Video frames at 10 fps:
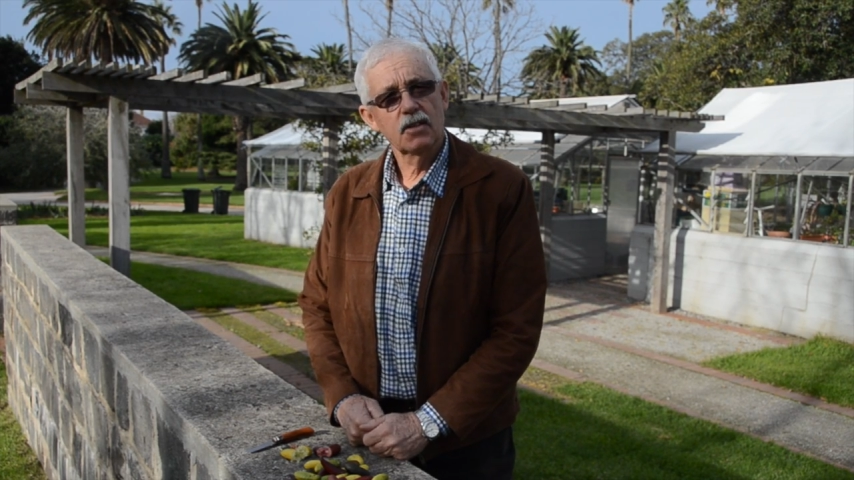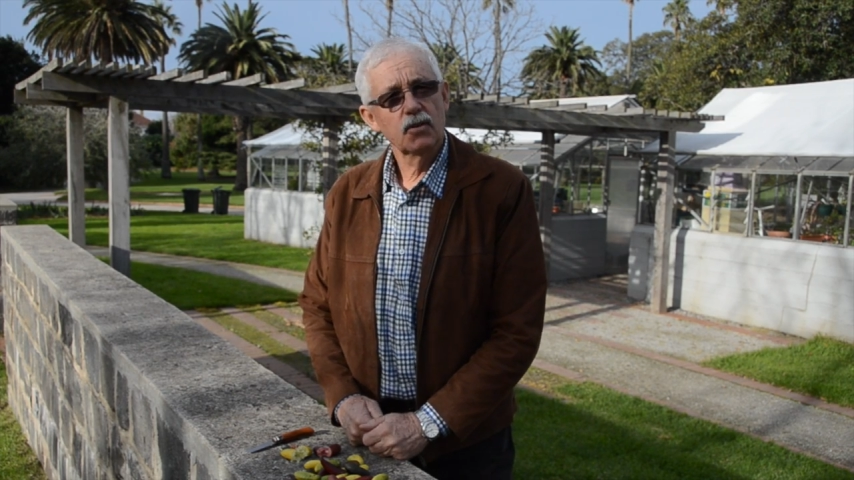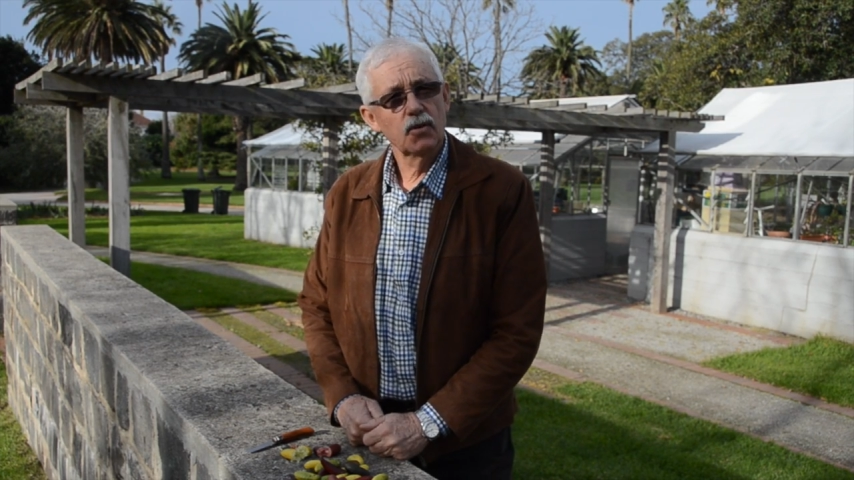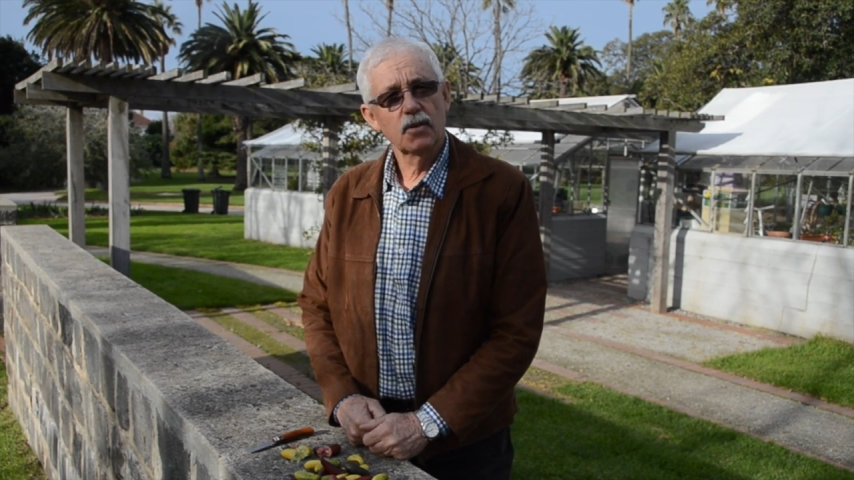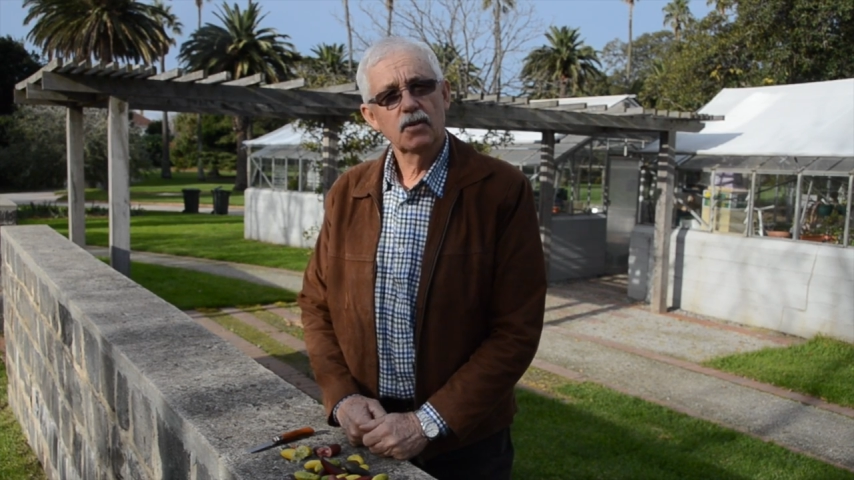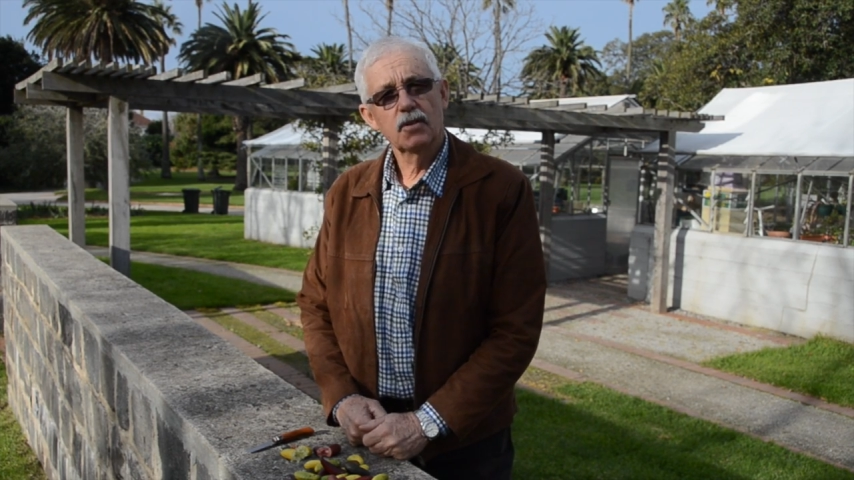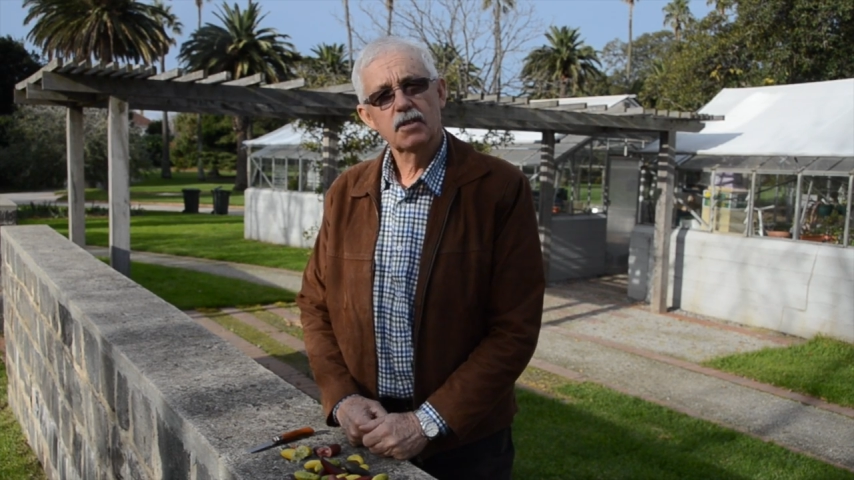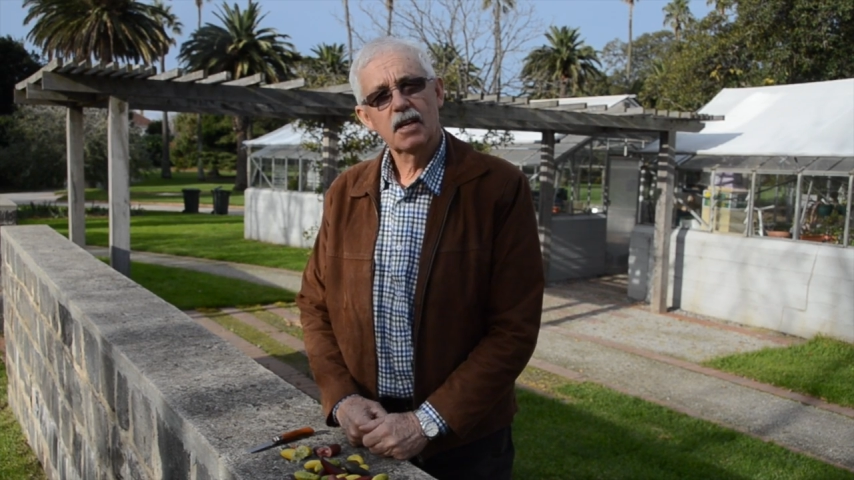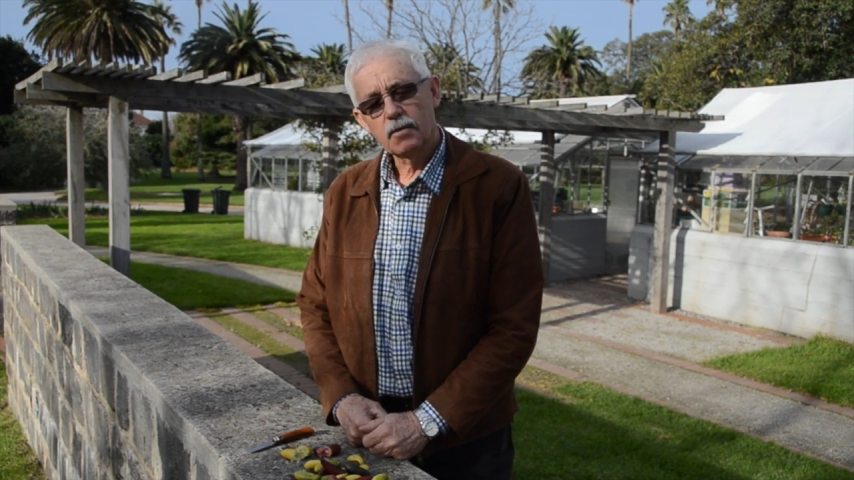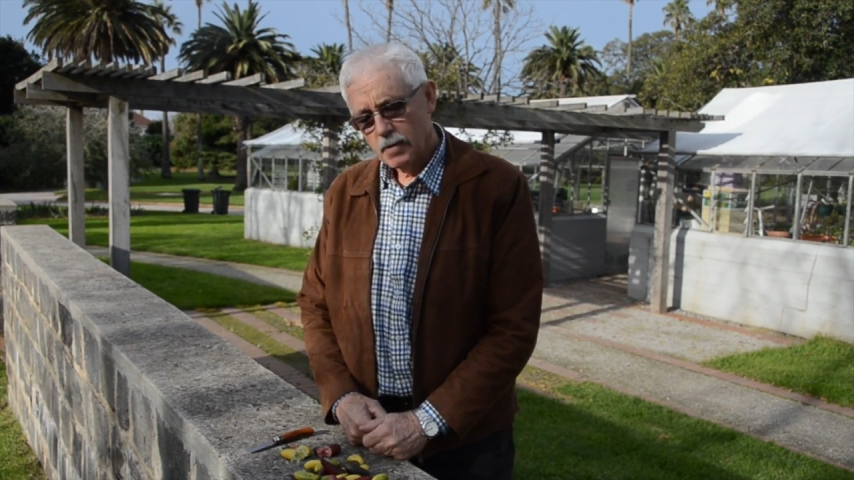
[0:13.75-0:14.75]
in northern New
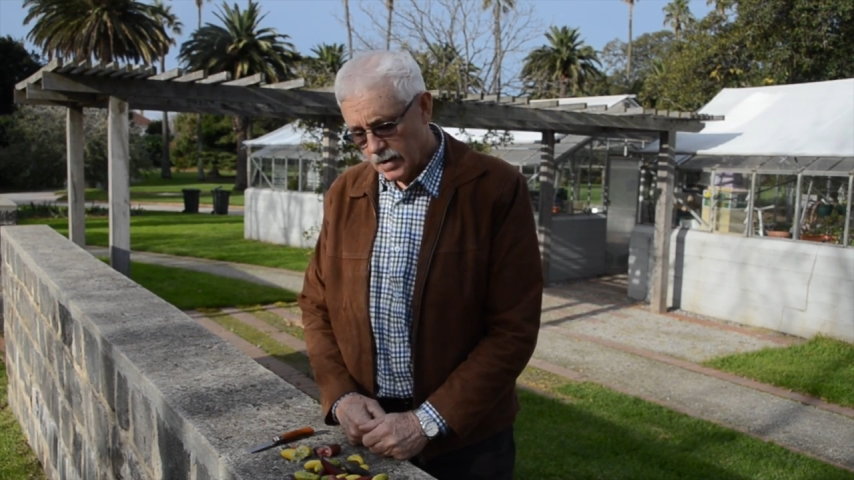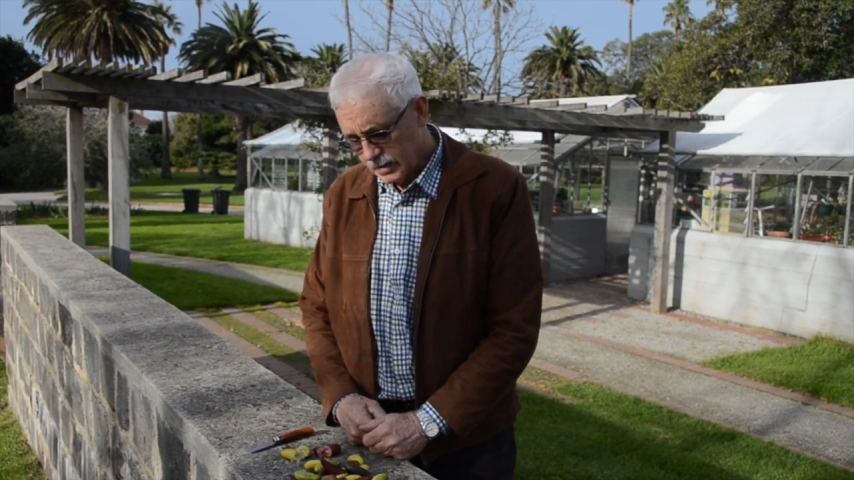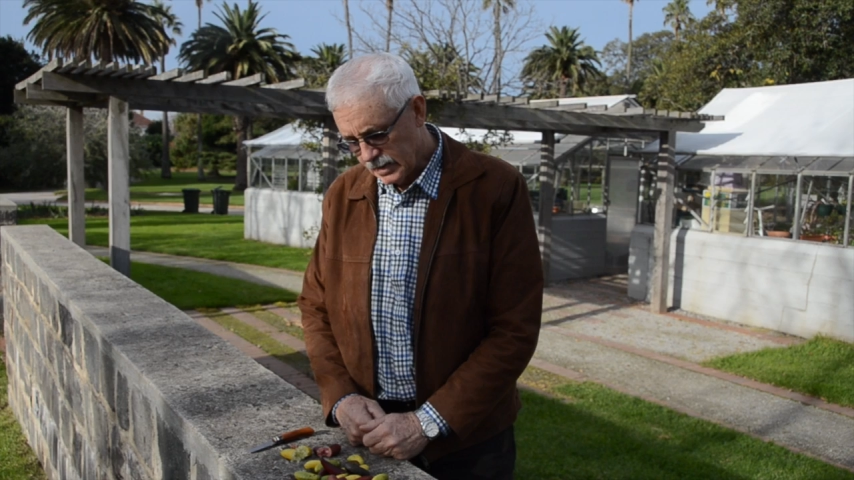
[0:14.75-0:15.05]
South Wales,